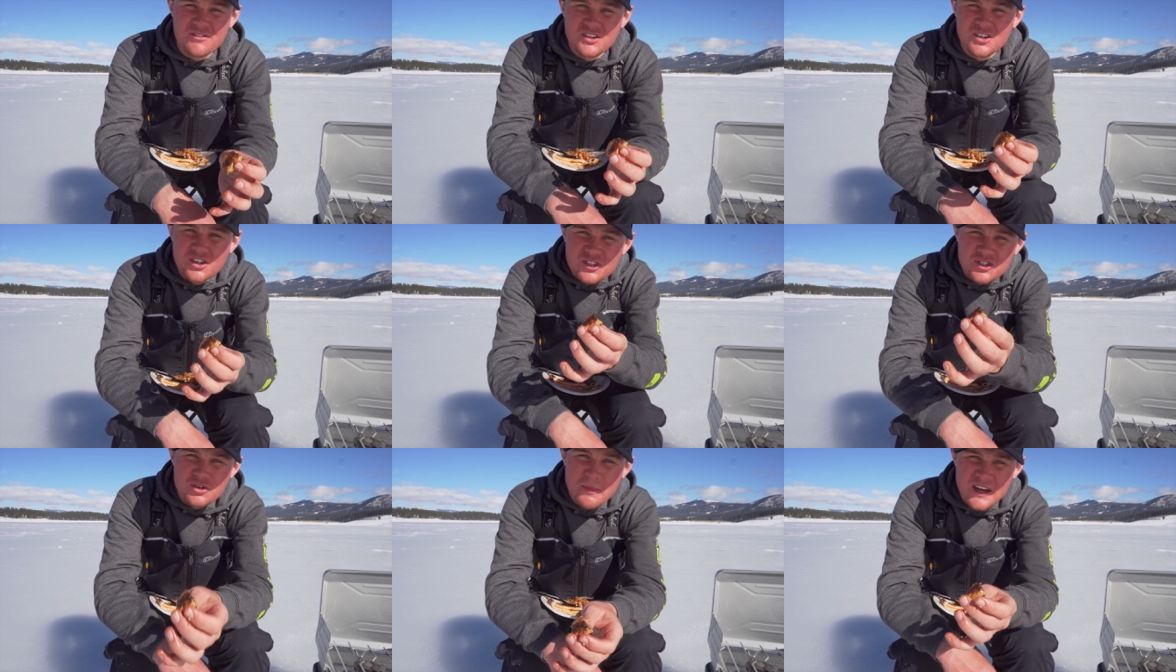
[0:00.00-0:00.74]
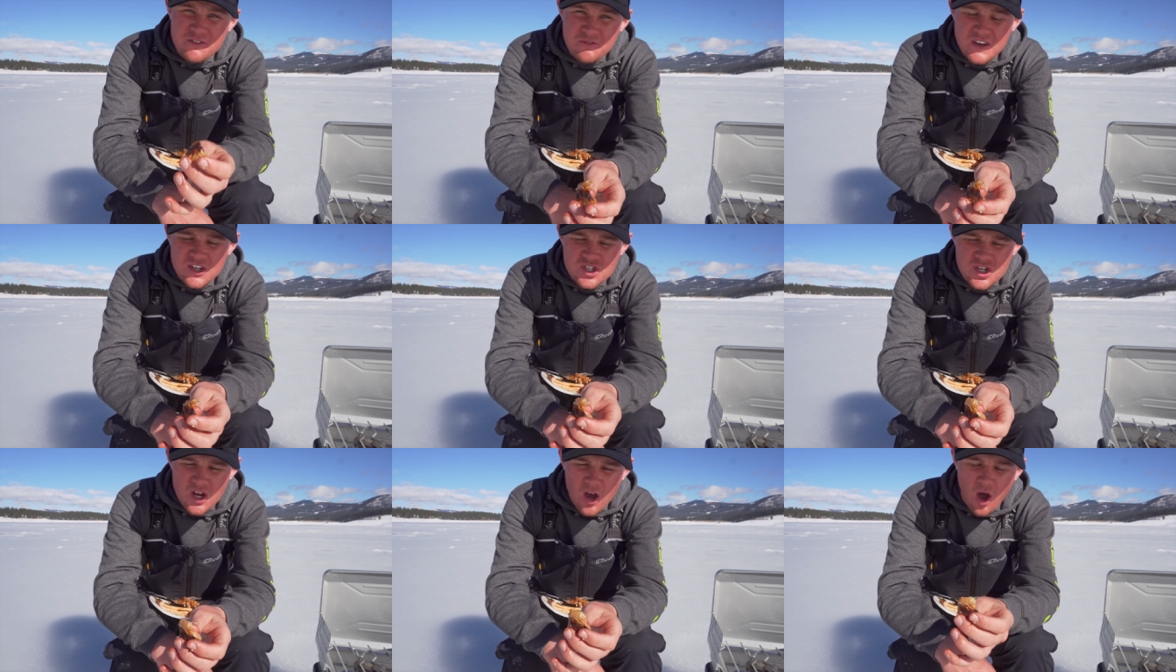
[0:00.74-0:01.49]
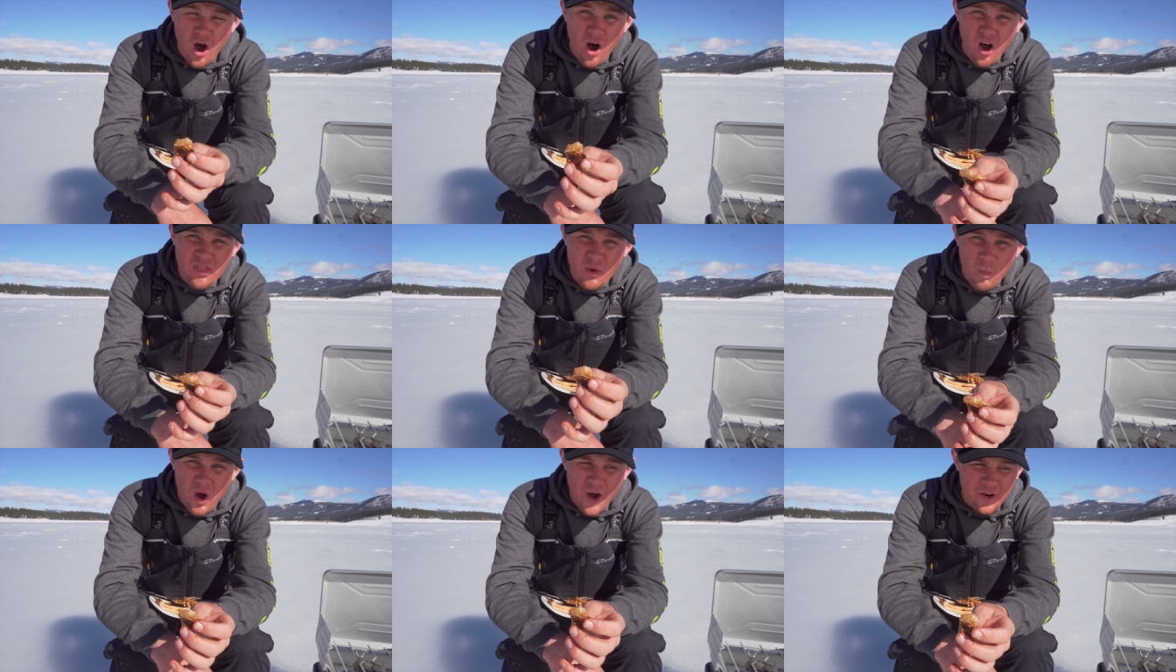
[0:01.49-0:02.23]
haven't cooked too many fish on
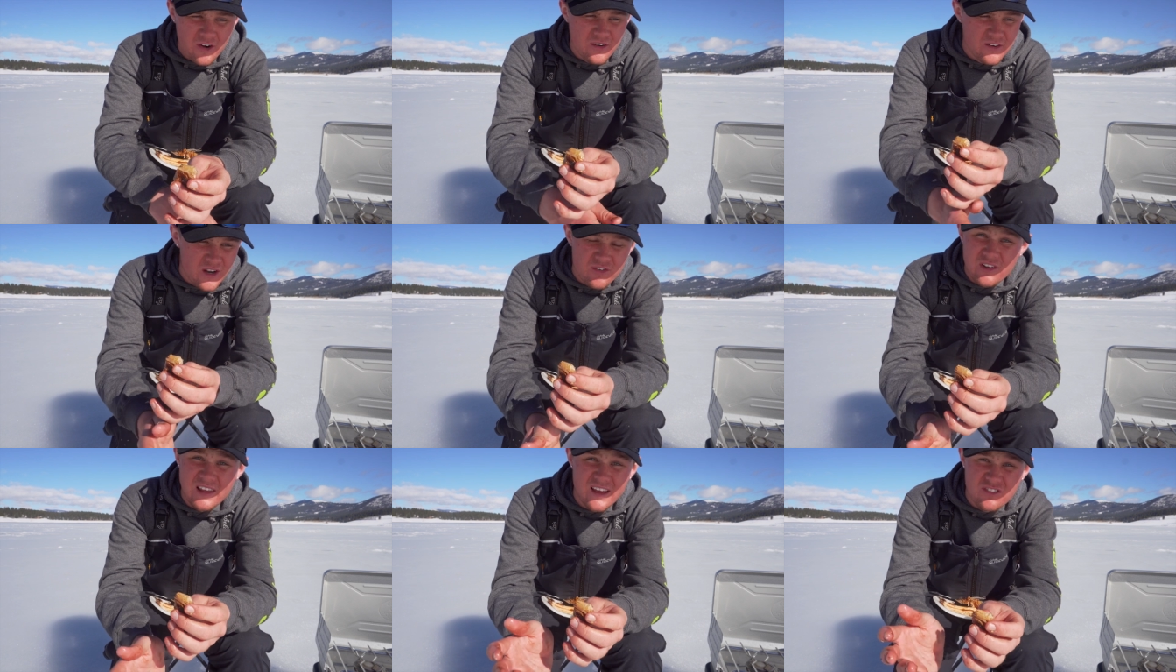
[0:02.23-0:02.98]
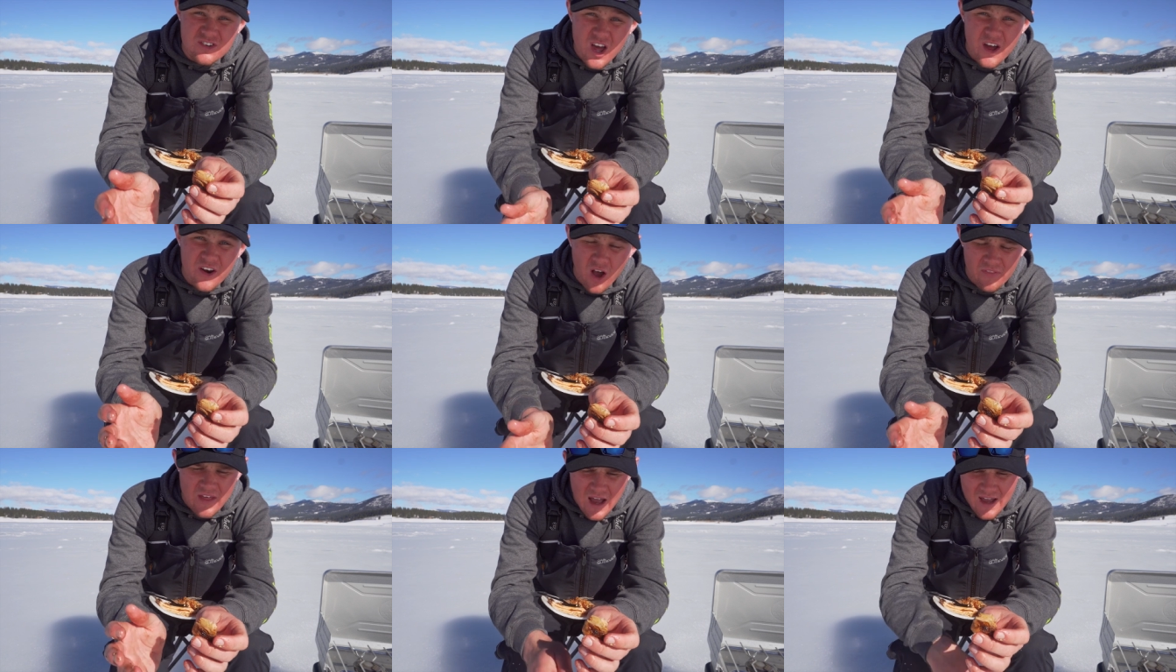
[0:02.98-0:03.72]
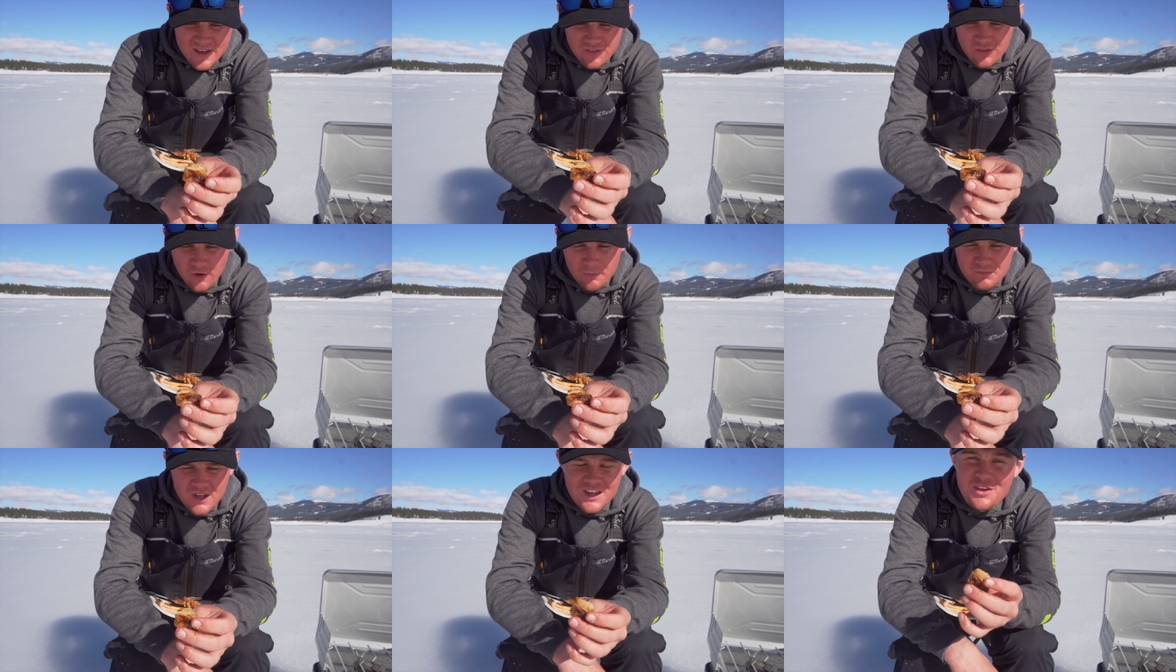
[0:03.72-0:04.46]
the water, nevertheless none on the ice.
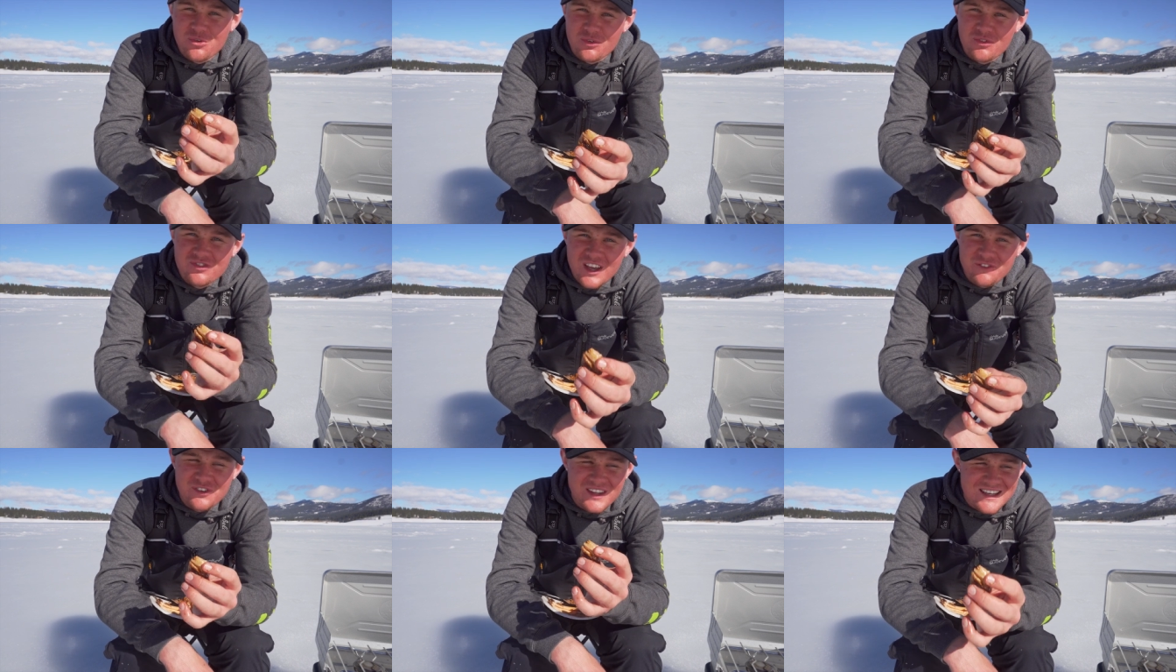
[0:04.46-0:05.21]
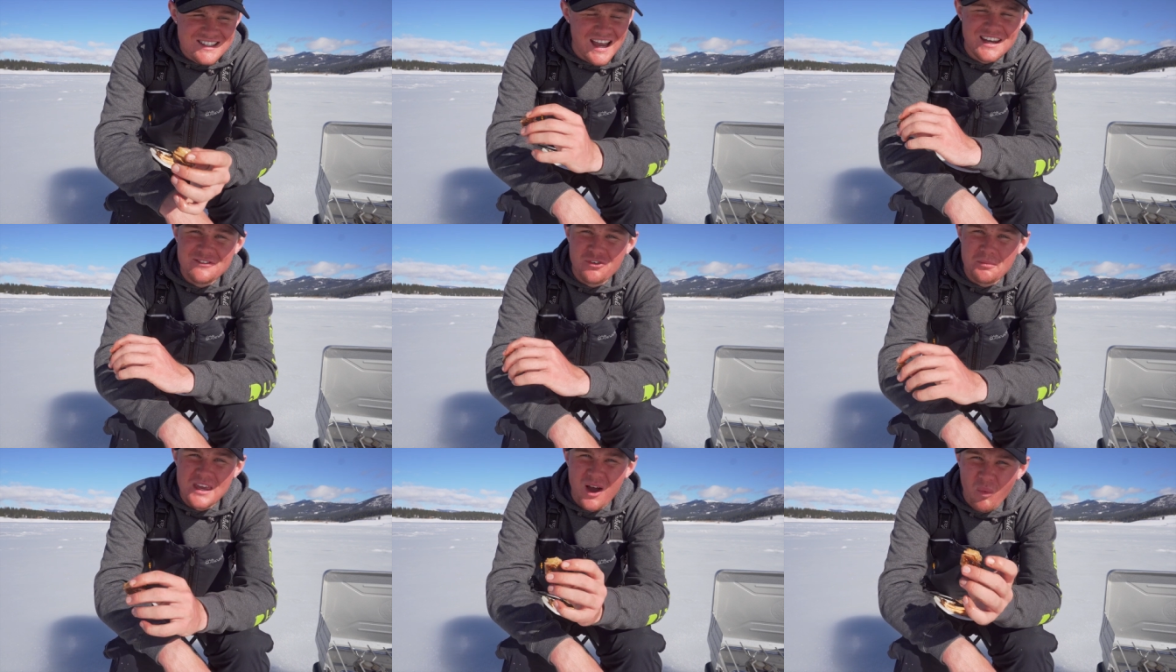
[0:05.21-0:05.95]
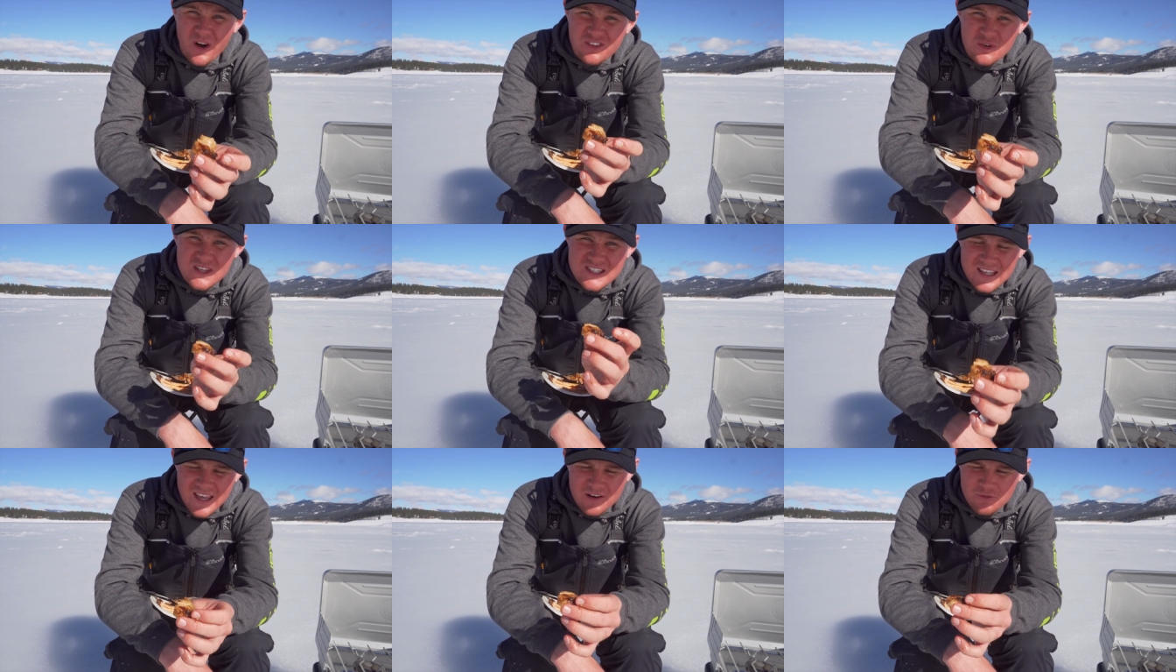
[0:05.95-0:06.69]
So this is definitely exciting for me. I want to do
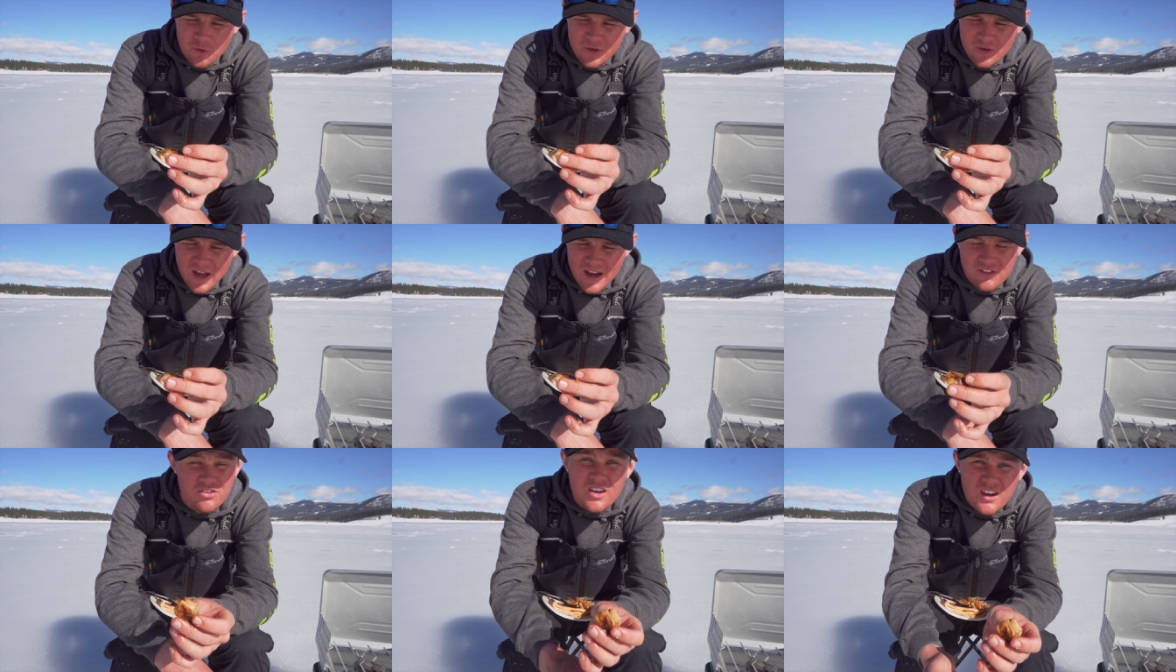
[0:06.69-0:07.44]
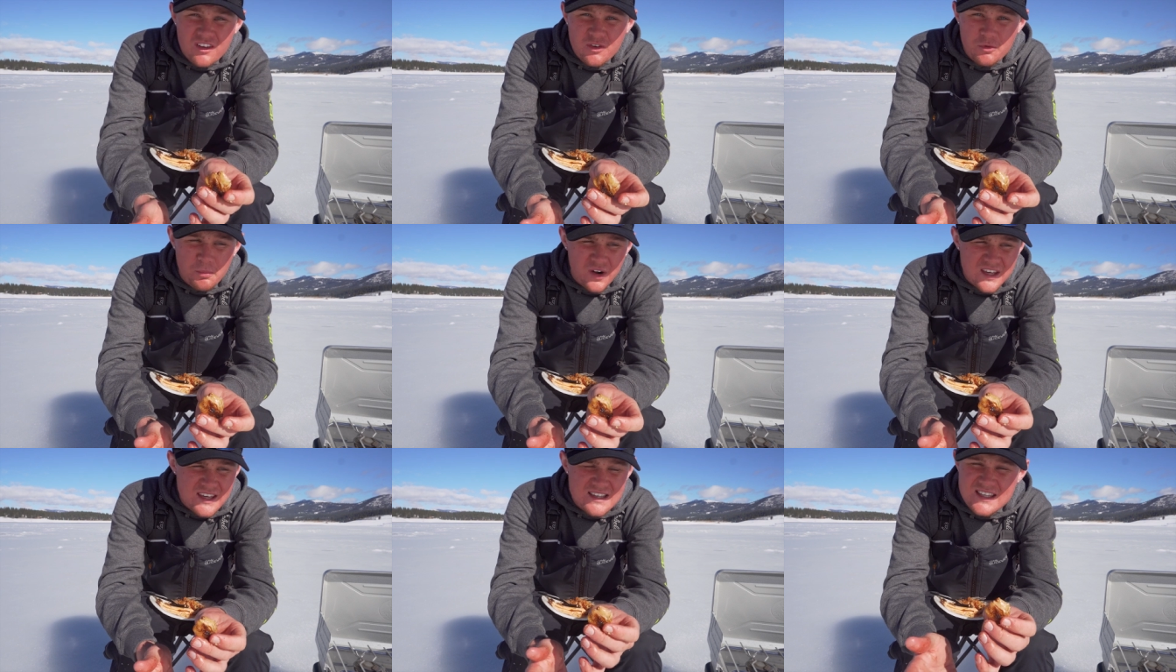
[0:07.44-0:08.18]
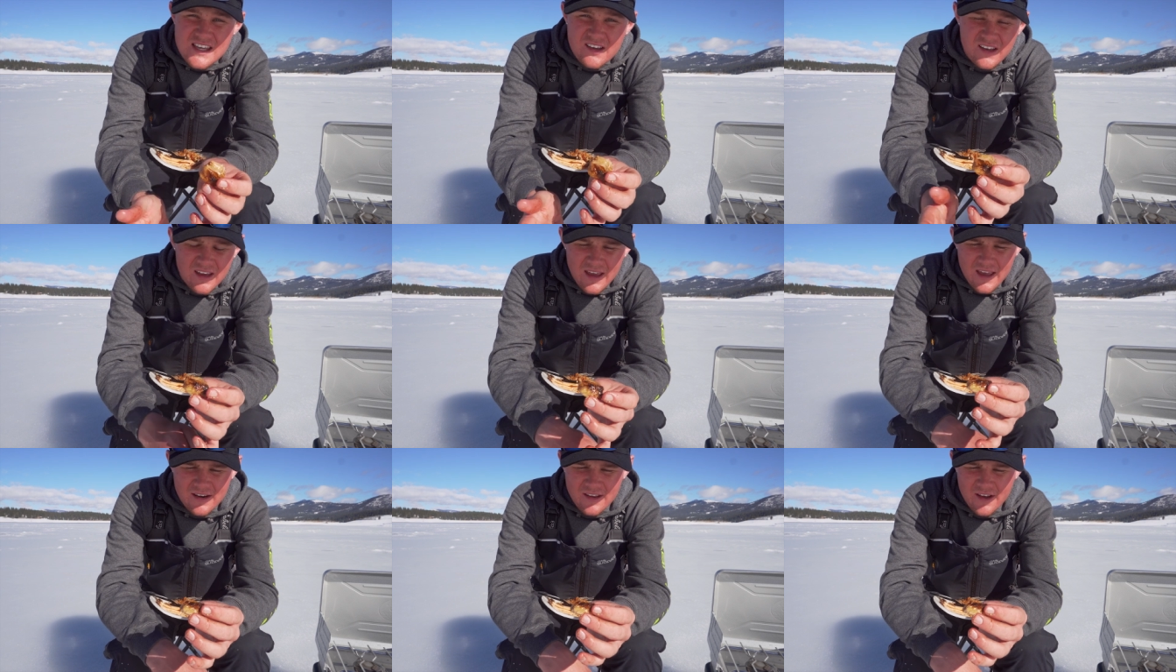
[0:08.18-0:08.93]
this again for you guys because it was pretty easy.
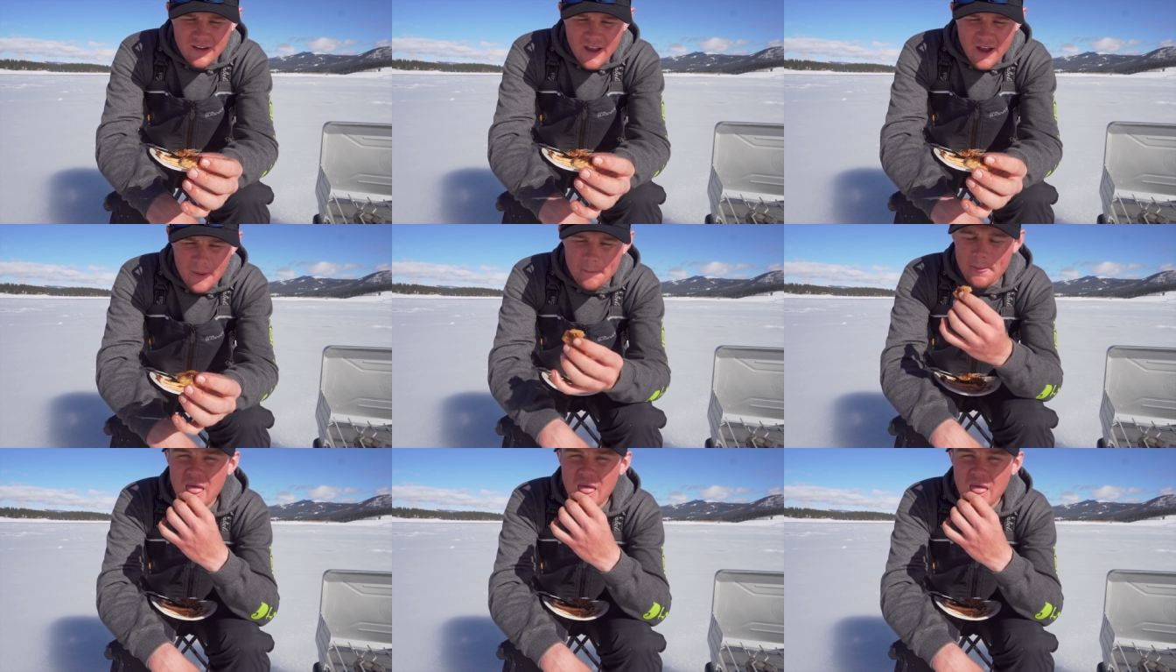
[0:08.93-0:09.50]
And uh, yeah,